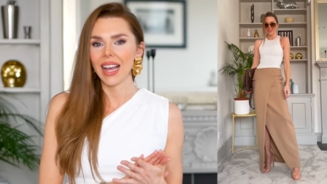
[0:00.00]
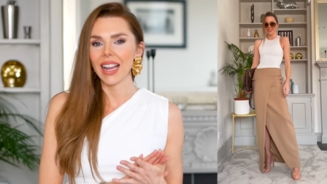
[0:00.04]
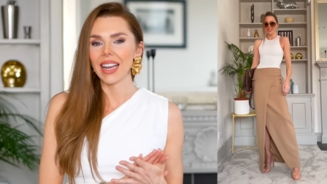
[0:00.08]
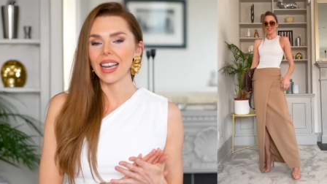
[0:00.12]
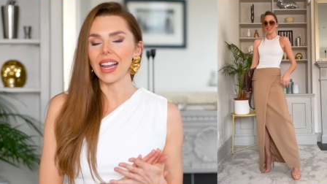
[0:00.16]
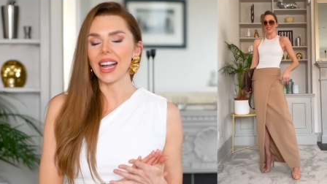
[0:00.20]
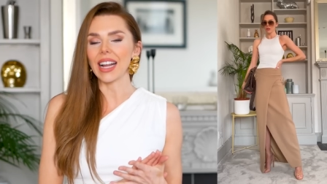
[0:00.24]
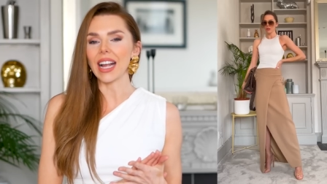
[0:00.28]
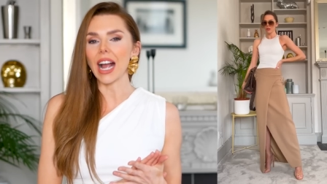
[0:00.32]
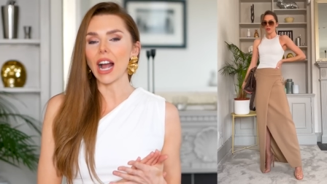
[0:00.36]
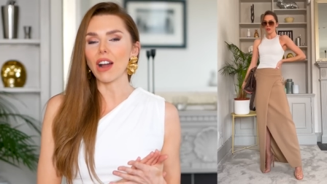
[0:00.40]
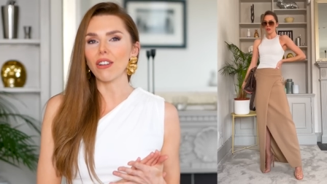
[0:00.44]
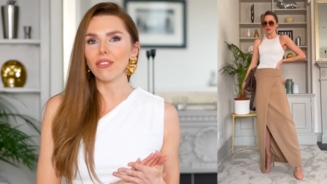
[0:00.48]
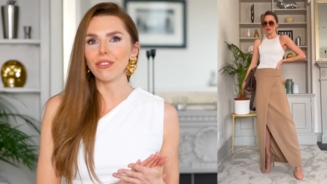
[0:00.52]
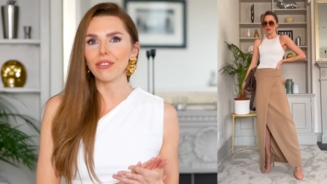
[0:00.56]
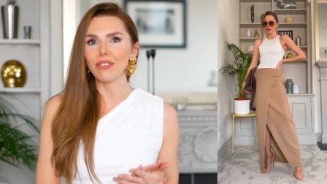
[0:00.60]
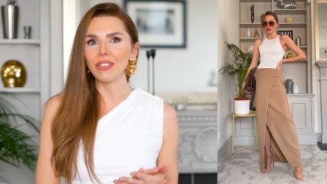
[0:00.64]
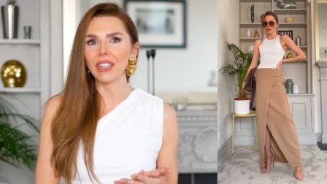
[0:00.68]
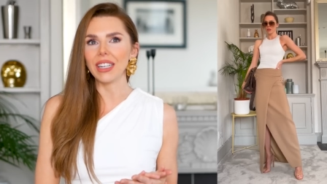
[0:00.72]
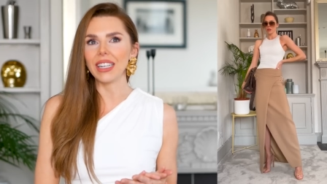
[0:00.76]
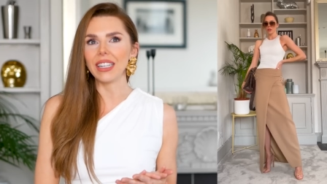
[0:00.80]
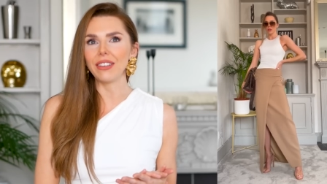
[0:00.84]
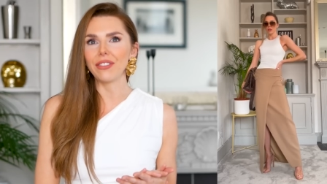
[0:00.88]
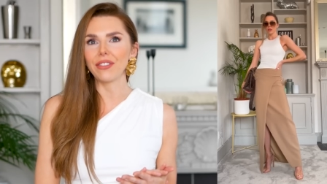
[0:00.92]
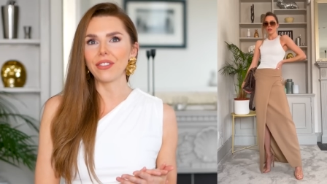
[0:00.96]
Like, I
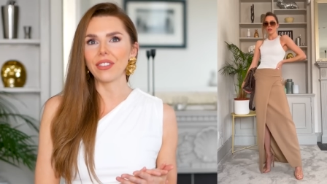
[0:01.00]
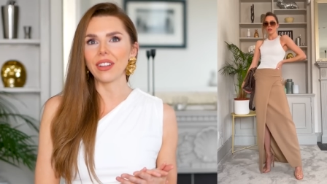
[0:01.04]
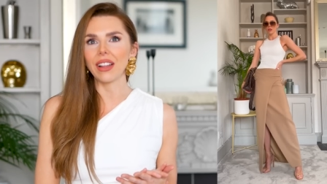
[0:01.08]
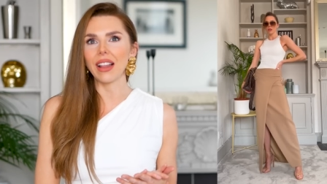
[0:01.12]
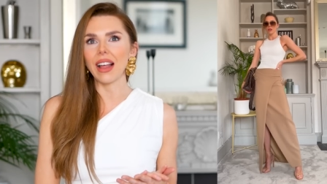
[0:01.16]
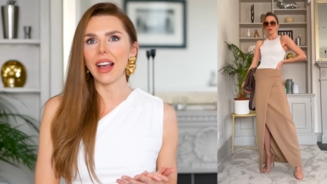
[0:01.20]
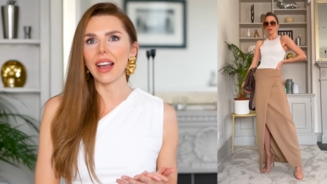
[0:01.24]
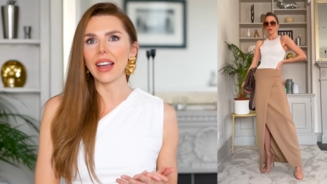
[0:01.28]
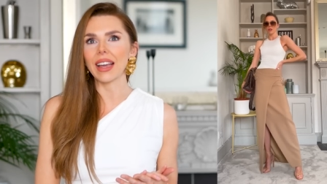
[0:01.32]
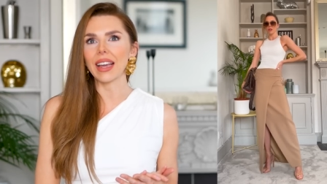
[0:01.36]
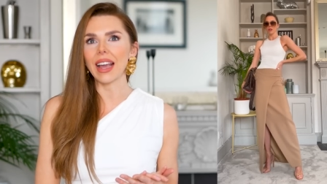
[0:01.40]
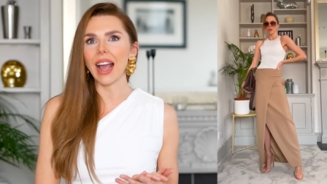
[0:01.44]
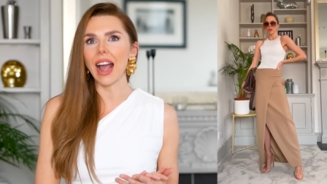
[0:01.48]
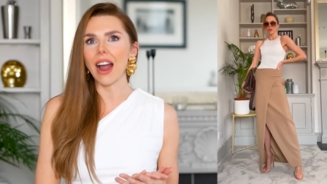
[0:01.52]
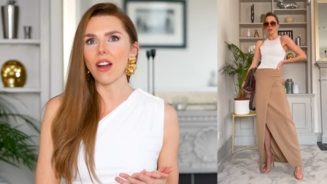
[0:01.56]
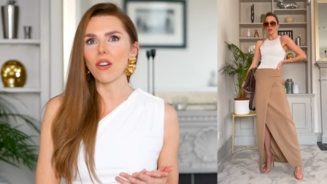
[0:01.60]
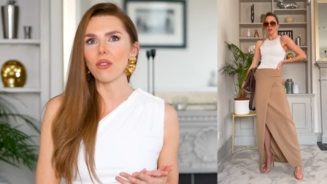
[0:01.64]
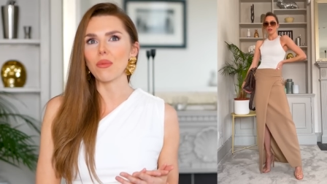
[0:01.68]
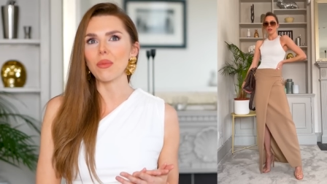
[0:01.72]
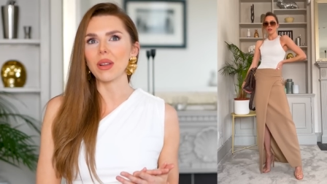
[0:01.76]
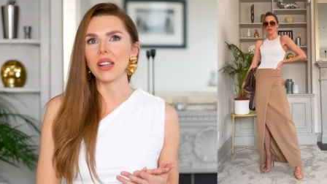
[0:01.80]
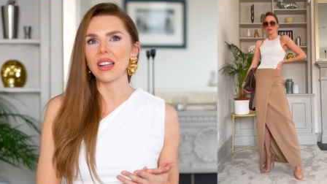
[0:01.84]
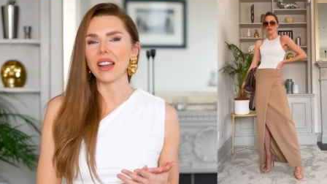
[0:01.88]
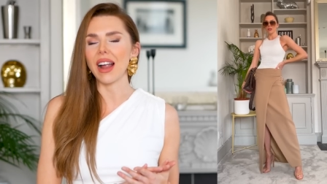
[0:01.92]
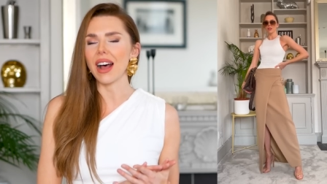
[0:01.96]
really feel like
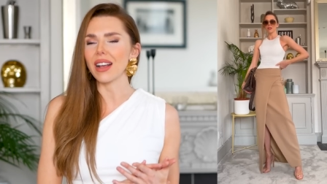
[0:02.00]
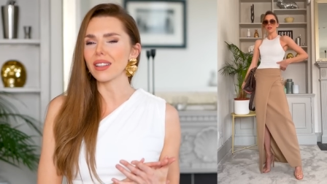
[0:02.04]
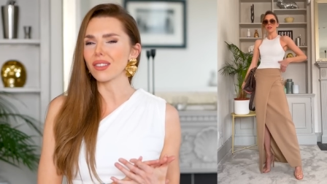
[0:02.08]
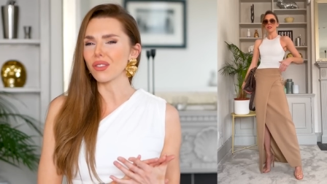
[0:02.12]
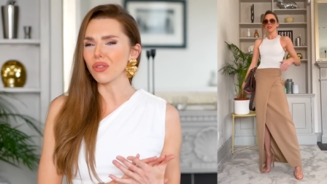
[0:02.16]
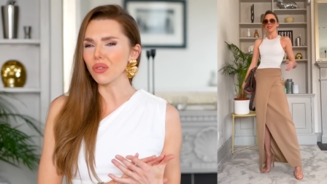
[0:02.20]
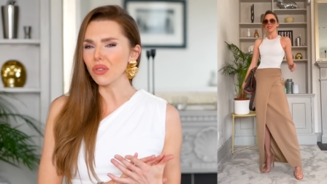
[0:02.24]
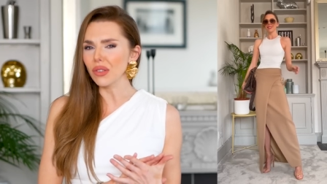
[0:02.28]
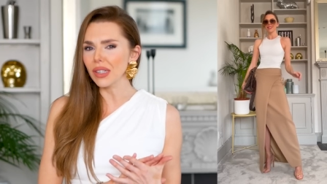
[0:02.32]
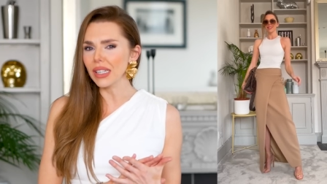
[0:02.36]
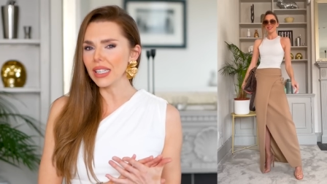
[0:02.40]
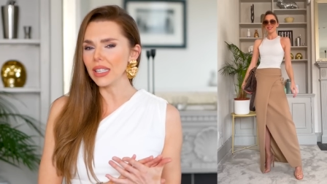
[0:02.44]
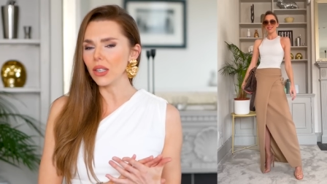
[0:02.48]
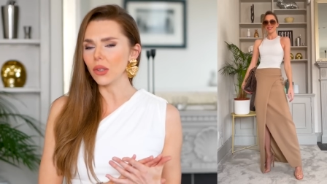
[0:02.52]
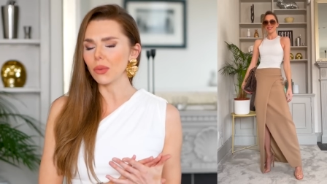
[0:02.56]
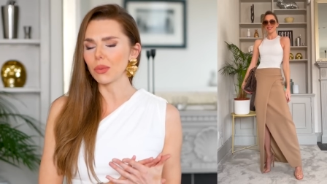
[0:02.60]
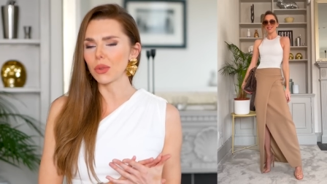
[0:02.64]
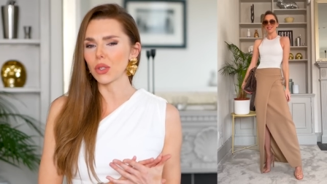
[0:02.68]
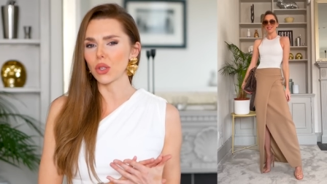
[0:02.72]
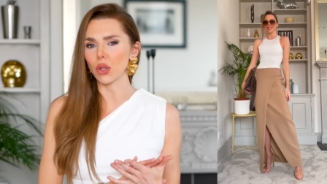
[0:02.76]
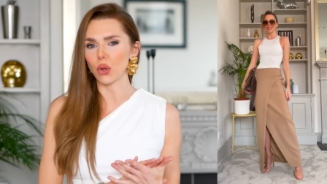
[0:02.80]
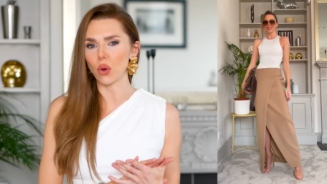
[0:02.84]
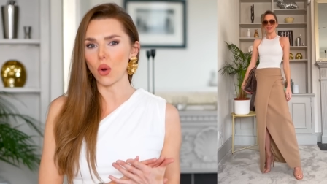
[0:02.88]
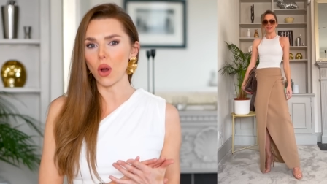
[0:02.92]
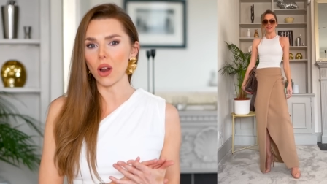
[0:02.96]
Karen Millen has really
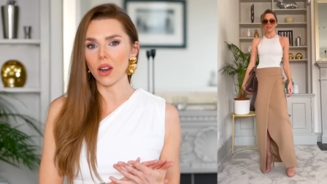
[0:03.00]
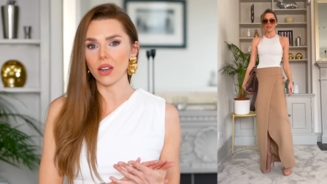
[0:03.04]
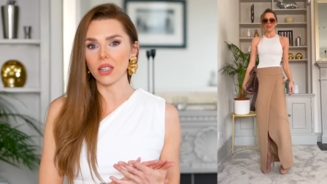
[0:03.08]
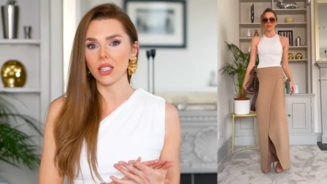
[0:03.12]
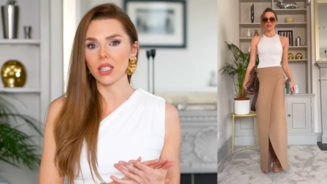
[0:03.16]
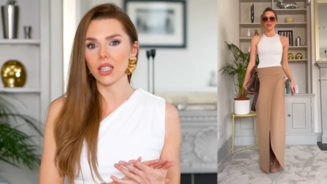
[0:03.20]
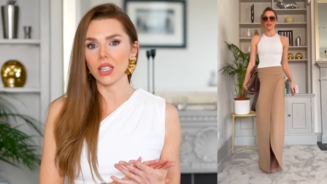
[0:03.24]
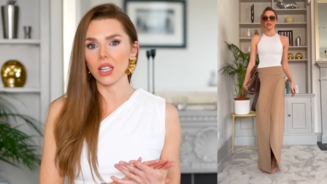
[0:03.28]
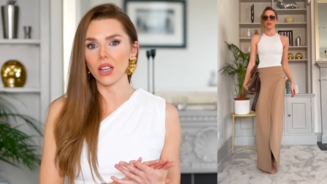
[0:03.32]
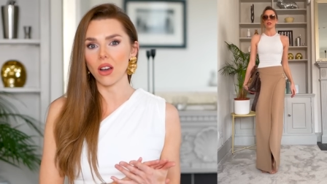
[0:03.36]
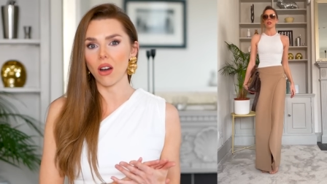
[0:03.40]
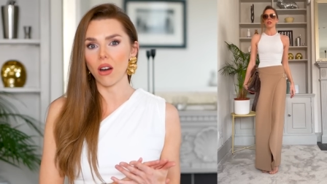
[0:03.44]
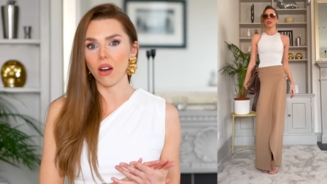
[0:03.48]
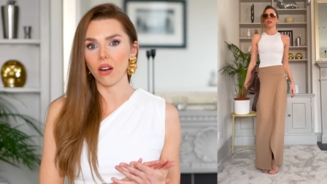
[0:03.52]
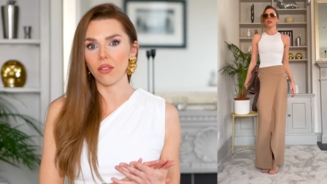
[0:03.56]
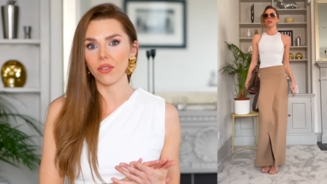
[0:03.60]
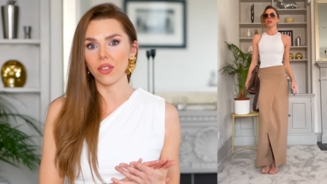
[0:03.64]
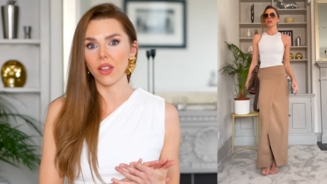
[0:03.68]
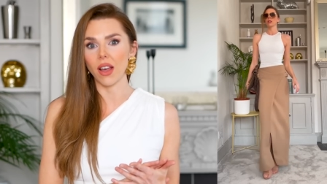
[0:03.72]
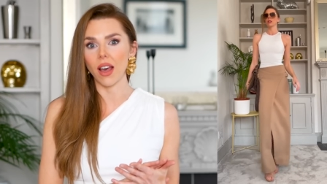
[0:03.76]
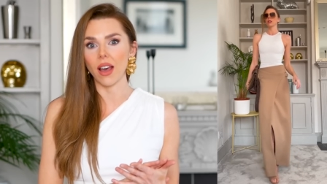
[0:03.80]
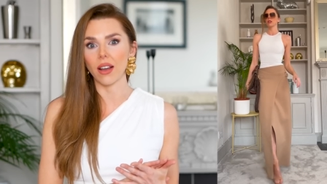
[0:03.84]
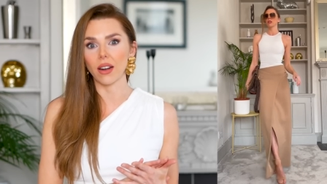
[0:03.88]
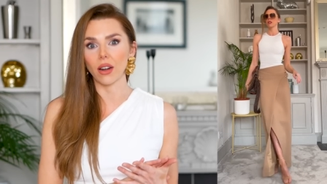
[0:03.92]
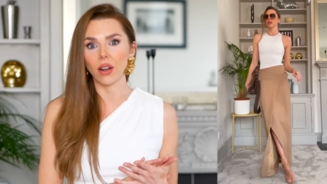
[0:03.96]
upped the quality of
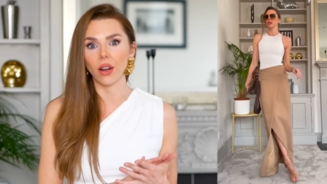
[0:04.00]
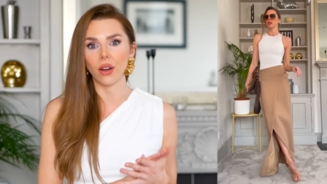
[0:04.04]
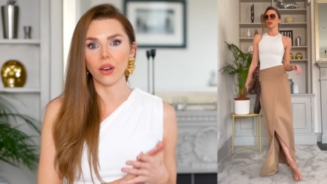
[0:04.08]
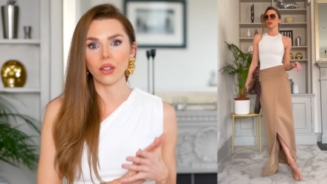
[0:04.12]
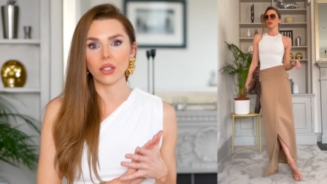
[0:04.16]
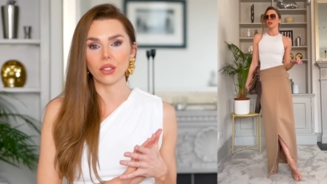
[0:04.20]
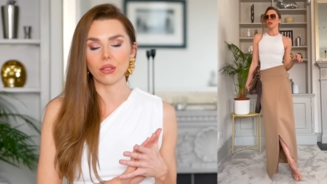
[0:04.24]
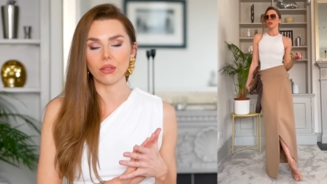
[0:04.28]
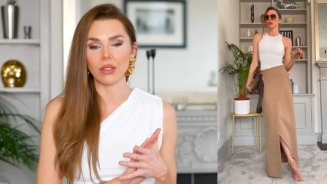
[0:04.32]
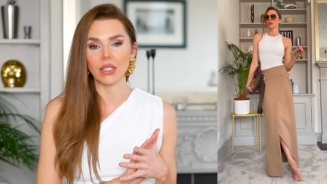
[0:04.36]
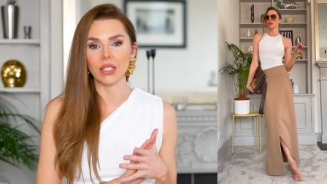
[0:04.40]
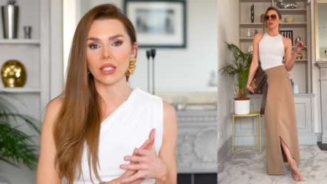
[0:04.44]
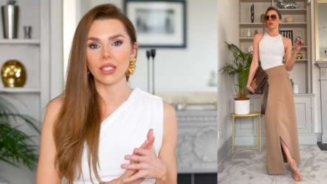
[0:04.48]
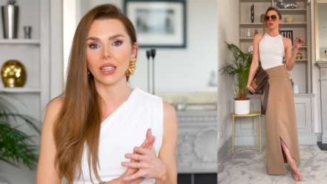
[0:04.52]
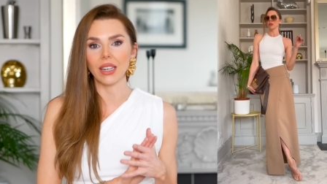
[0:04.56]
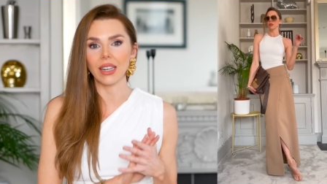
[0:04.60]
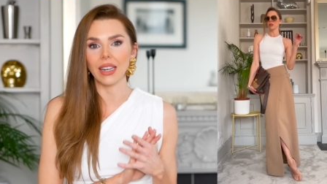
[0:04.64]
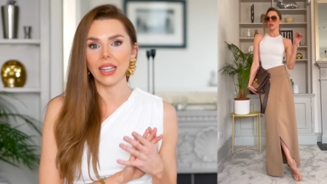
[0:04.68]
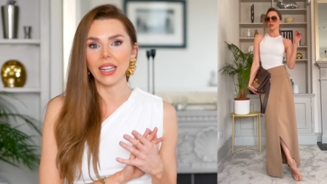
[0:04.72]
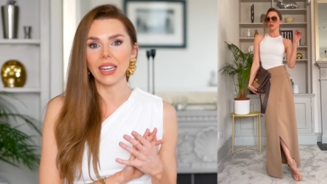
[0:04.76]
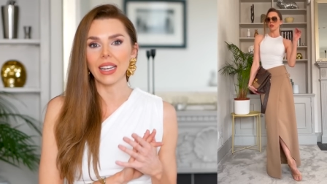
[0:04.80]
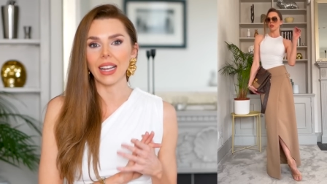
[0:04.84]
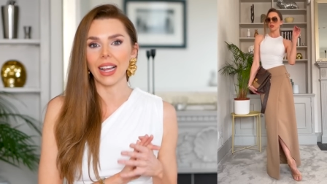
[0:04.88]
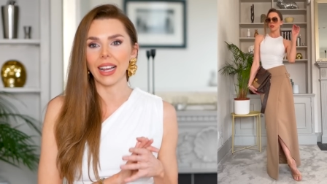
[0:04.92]
her clothes recently.